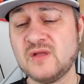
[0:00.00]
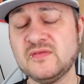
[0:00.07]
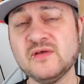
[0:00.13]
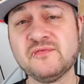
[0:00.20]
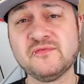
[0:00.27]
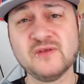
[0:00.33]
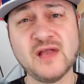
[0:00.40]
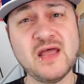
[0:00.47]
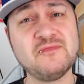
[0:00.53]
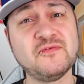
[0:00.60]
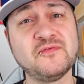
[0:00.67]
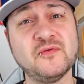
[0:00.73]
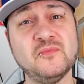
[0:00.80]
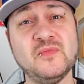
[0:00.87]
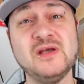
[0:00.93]
the flavour
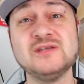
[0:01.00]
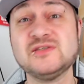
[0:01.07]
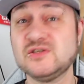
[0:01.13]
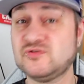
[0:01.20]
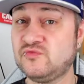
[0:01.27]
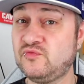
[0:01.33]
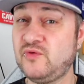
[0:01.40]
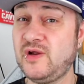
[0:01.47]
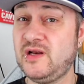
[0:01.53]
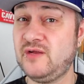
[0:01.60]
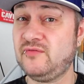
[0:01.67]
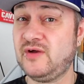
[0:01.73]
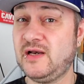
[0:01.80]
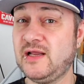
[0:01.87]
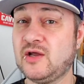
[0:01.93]
from this is
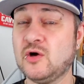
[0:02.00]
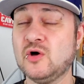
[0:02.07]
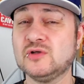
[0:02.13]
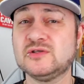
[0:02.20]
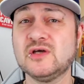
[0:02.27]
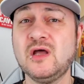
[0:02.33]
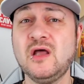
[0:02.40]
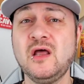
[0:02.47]
really, really good.